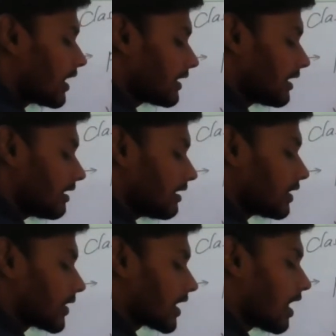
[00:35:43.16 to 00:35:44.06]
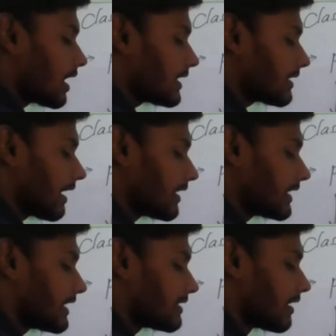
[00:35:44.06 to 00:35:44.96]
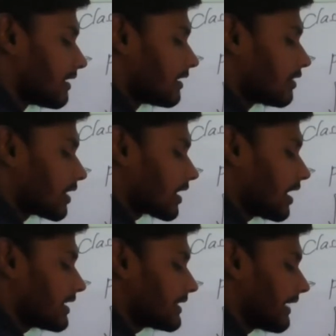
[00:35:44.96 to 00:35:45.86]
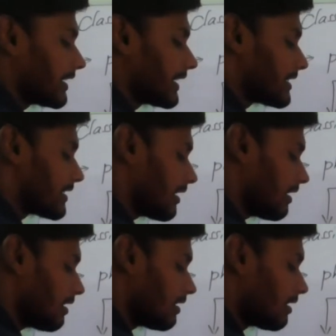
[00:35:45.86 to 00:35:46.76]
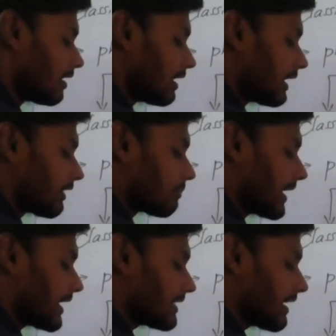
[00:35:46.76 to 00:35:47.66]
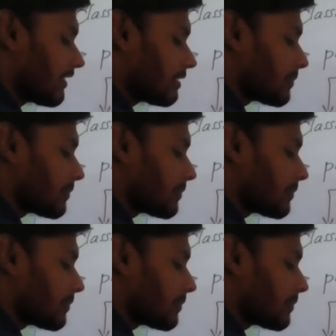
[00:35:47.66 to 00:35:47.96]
water? Your car is having diesel. Your car is having diesel. Your bike is having